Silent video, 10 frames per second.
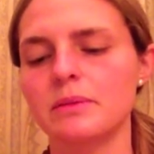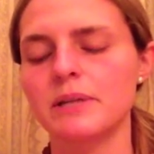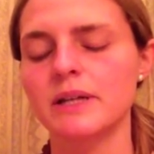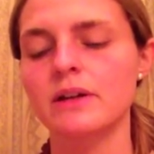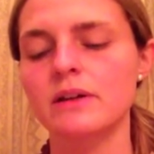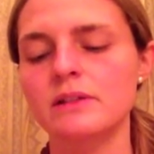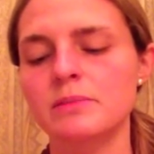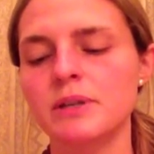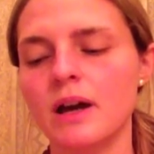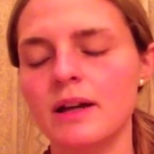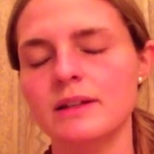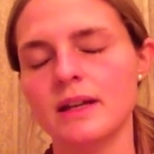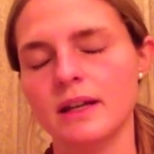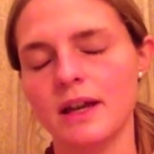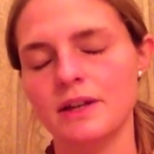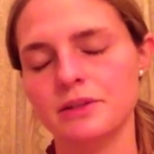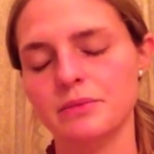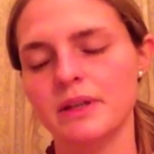But it goes beyond a dedication,